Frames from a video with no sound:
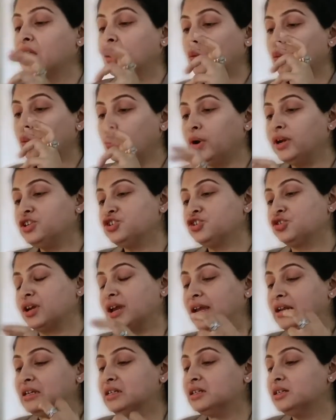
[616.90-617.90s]
which
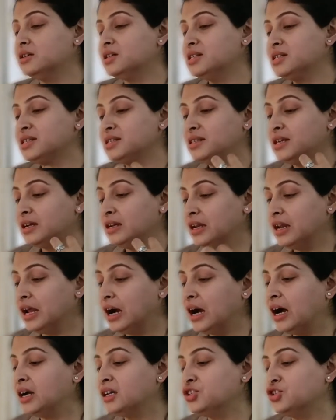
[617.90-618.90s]
enters the
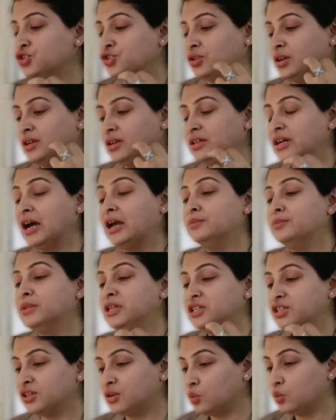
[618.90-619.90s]
large
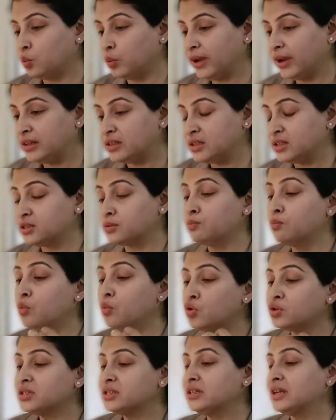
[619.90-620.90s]
diameter veins,
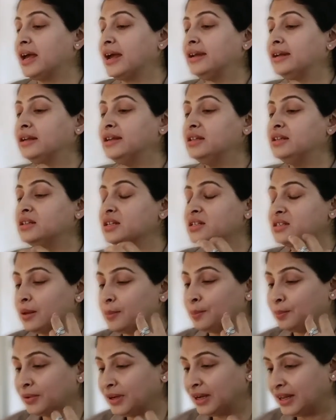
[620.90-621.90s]
most likely the
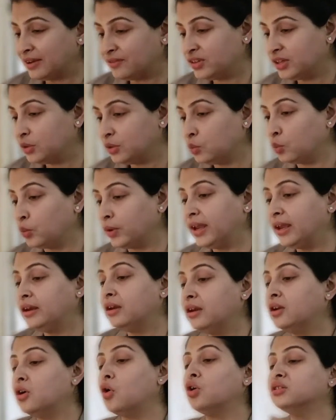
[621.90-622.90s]
subclavian
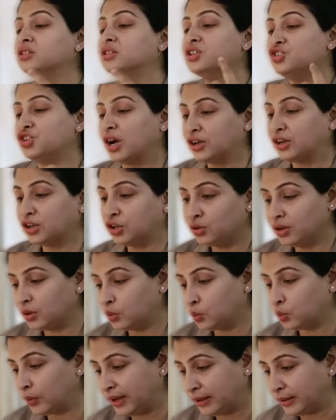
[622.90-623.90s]
vein or the
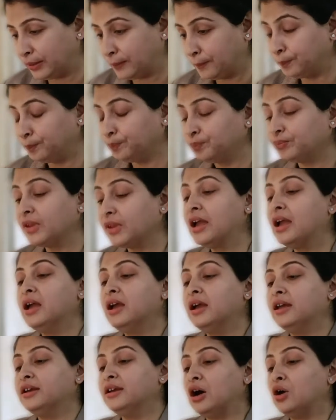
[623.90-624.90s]
jugular vein.
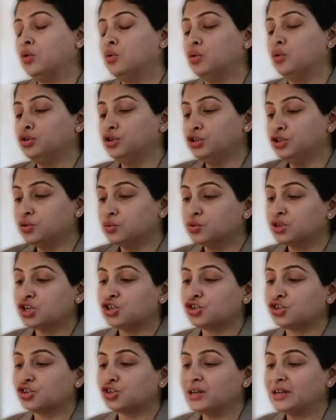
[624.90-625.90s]
Now,
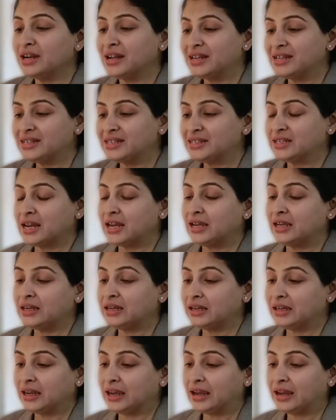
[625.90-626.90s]
nutrition is
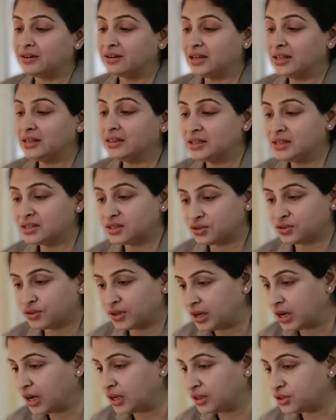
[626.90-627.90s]
taken care in this
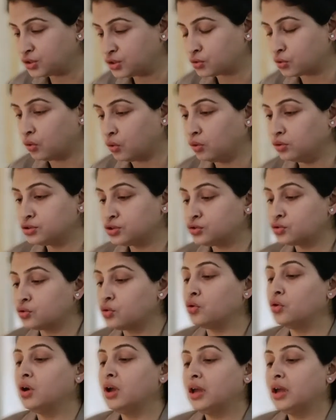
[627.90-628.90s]
regards
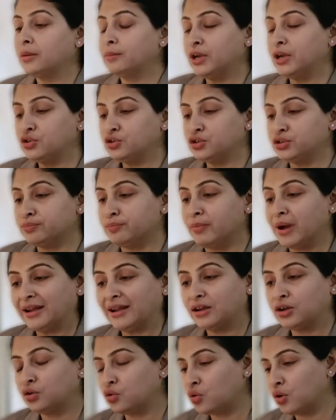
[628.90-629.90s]
also because
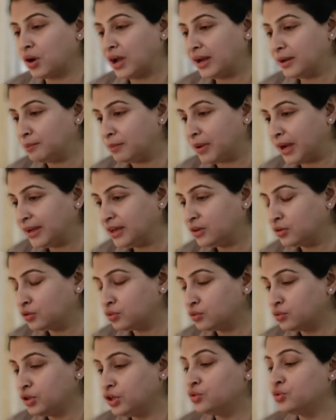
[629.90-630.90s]
macro and
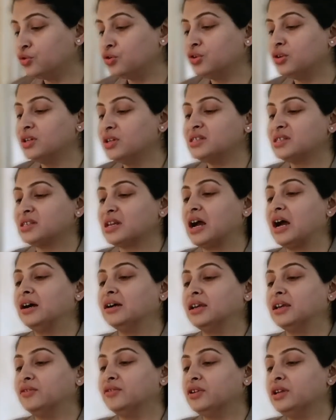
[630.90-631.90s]
micronutrients
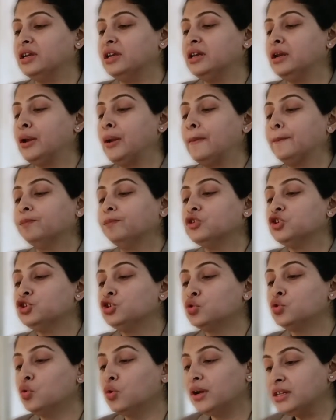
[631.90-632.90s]
are given
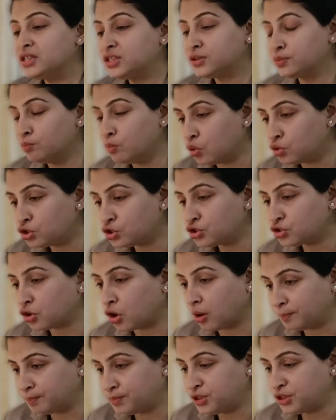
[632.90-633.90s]
to its most
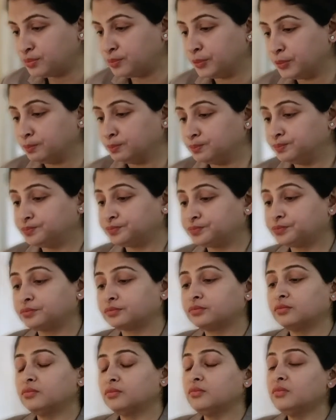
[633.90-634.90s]
optimum.
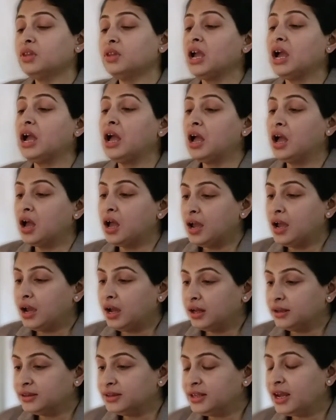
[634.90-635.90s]

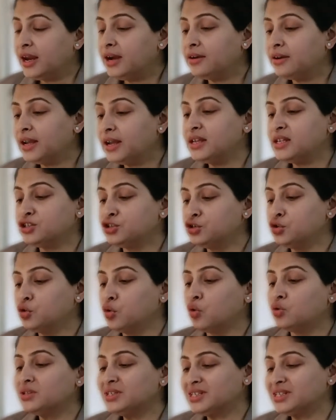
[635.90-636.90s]
There is
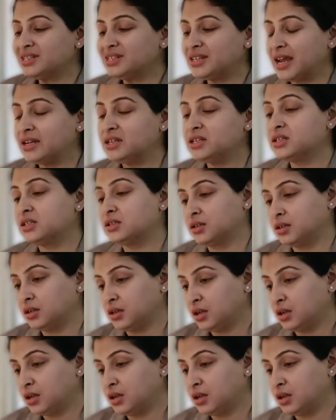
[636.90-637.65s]
no set